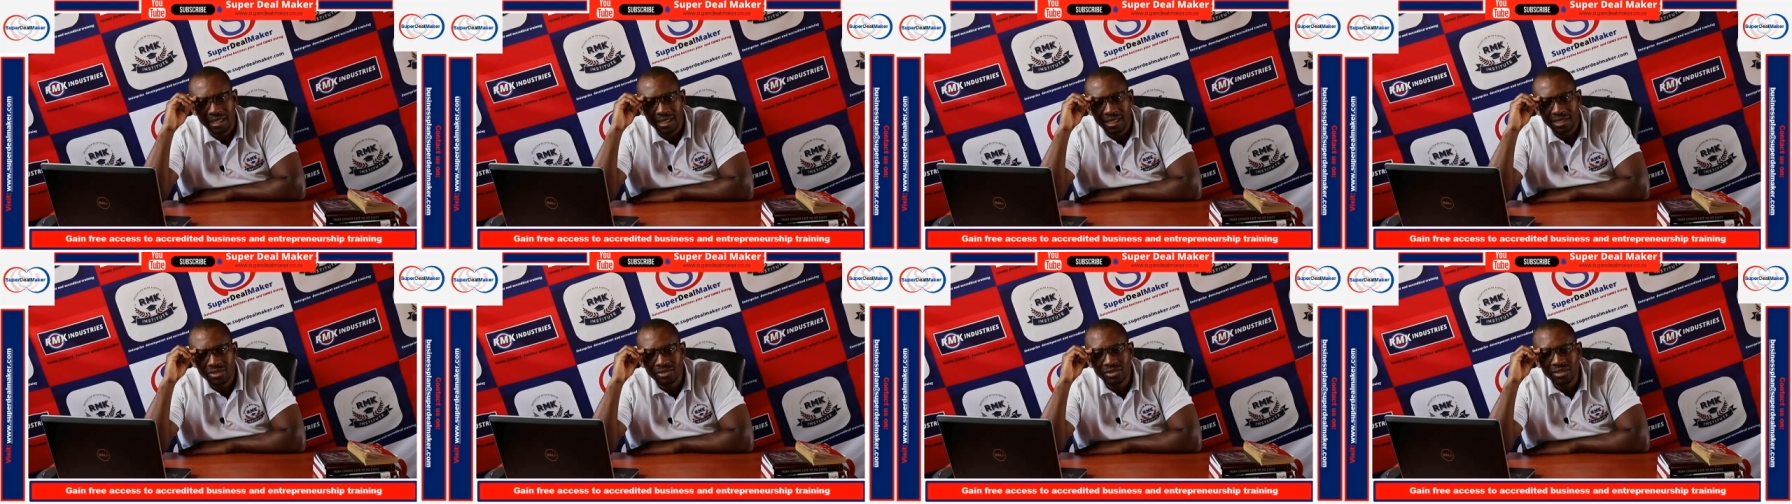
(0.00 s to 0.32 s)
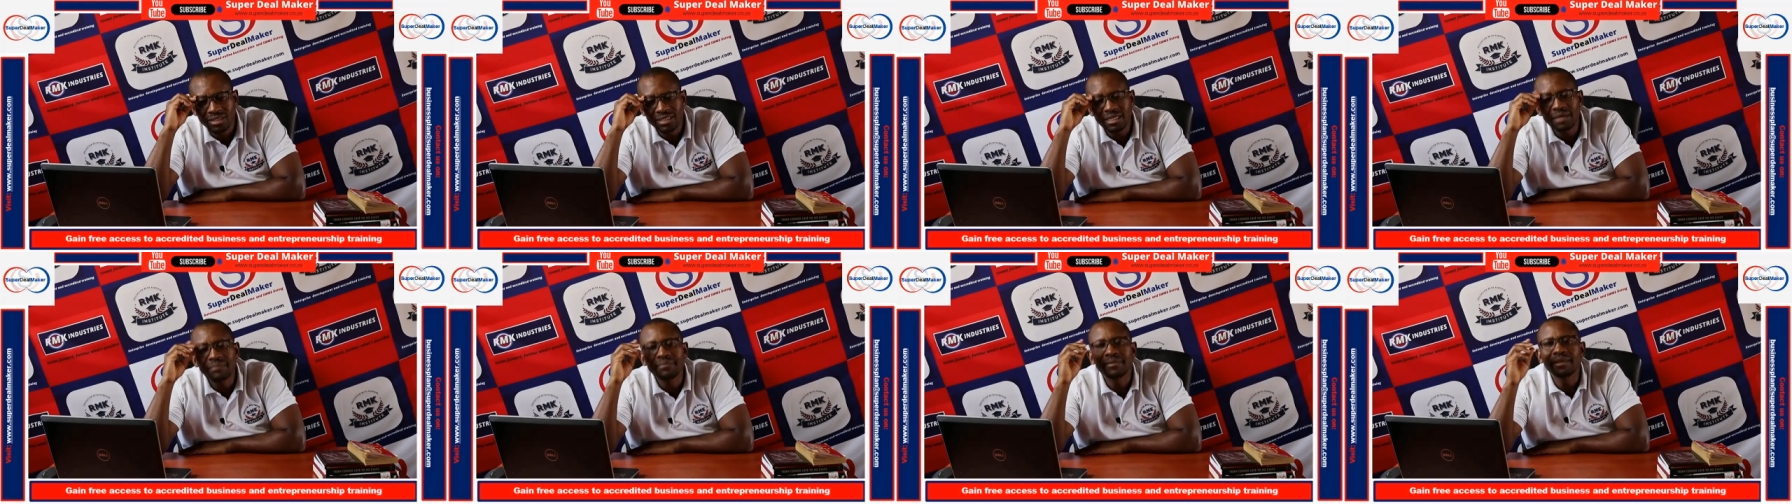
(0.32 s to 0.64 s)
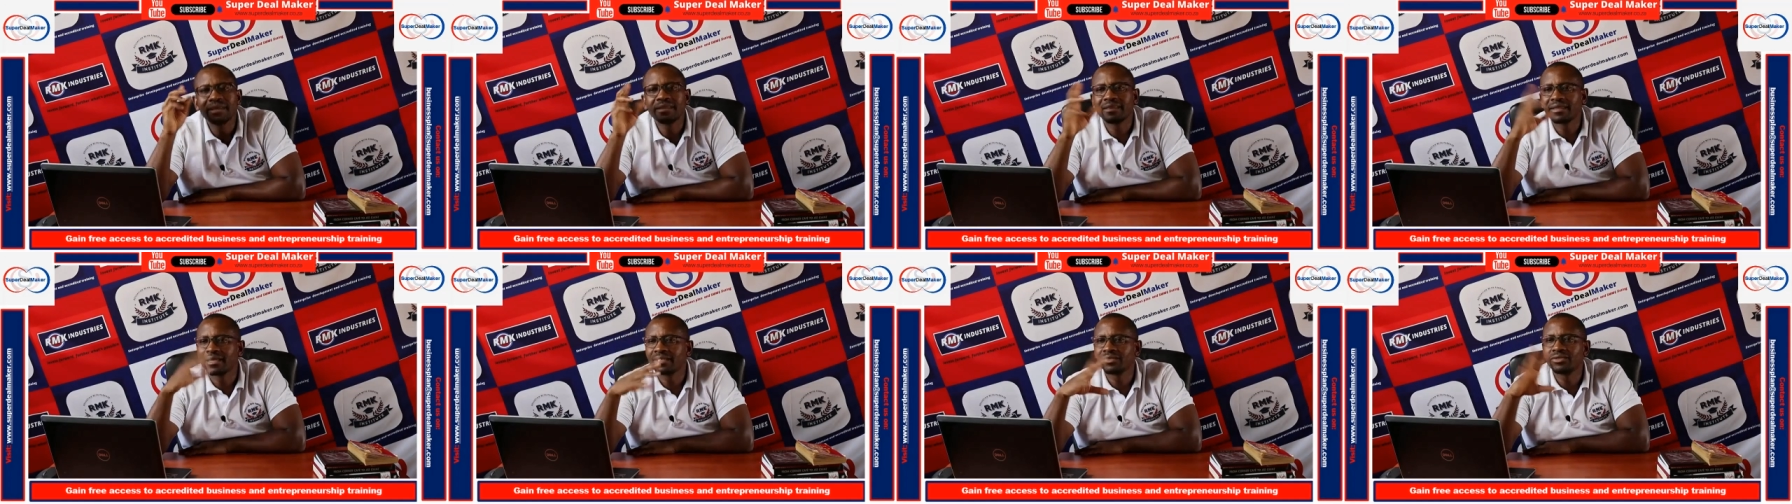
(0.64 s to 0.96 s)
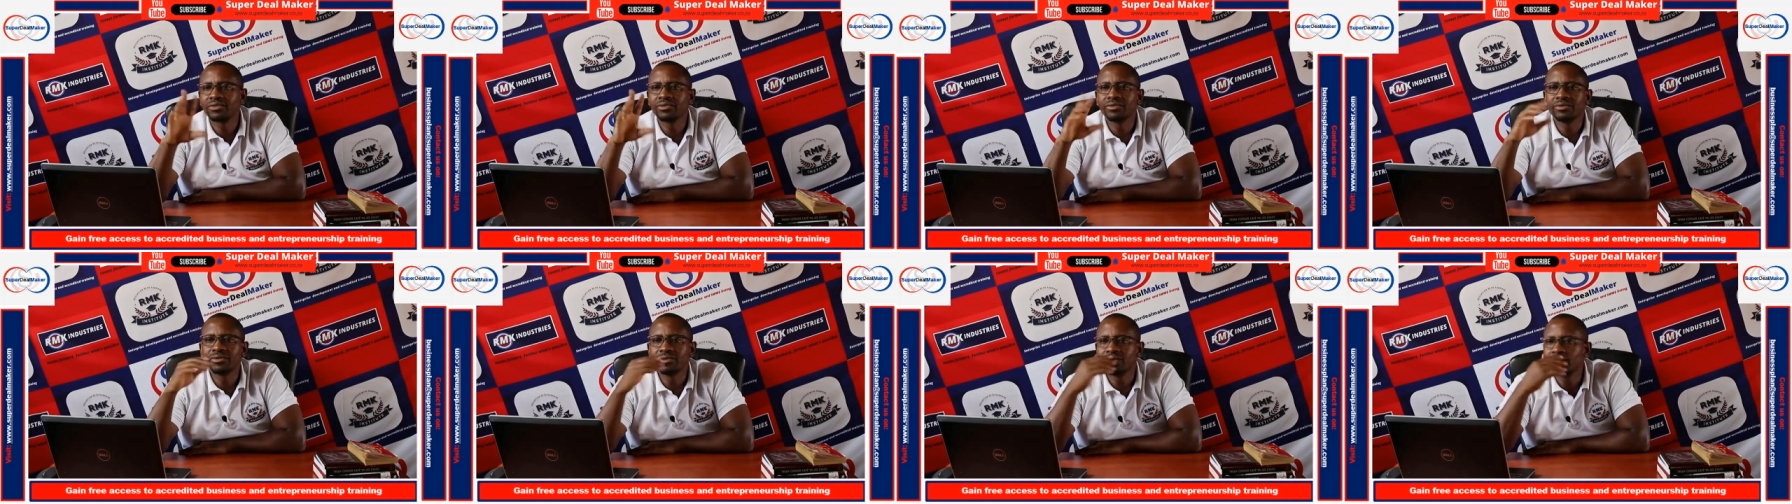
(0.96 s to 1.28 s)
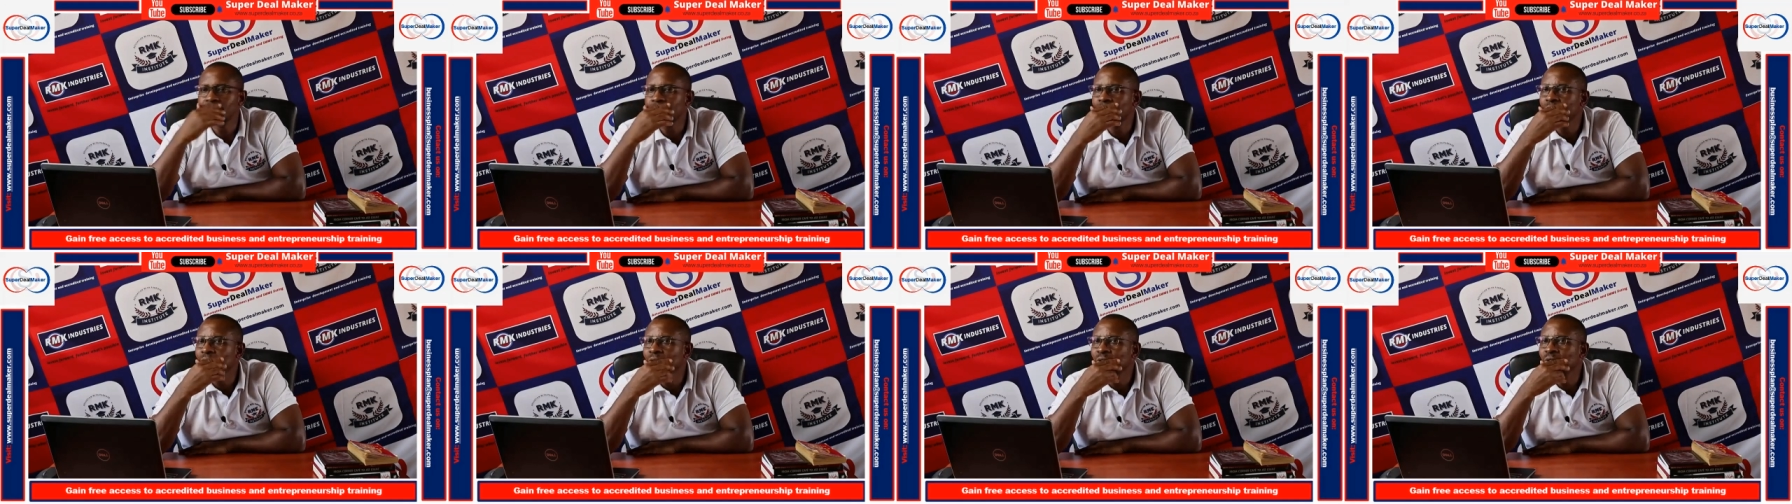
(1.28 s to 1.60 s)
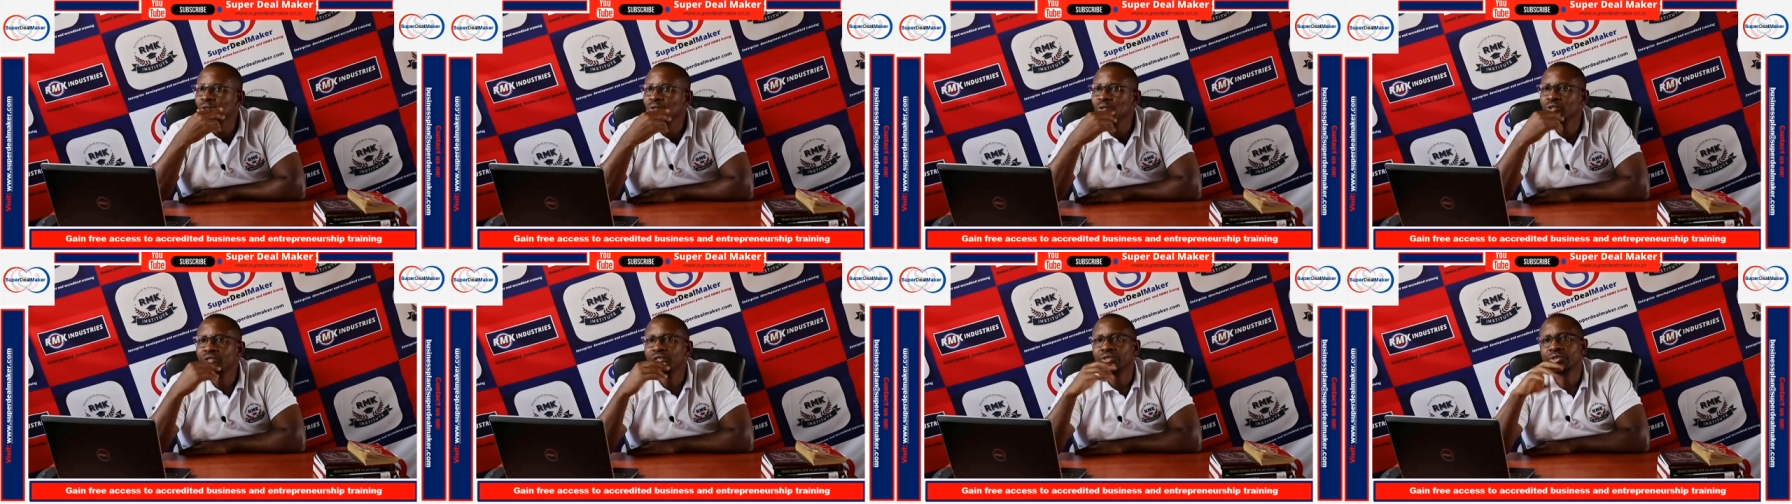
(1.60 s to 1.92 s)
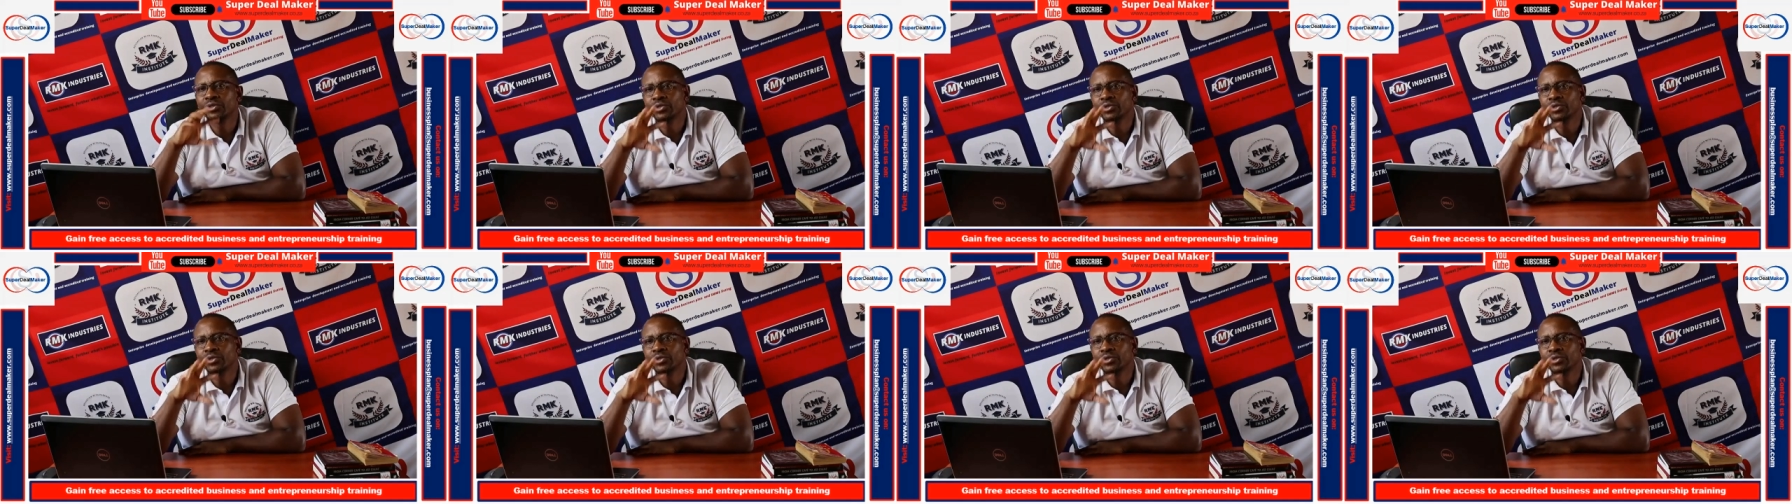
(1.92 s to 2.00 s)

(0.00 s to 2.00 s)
It's not something that you, you, you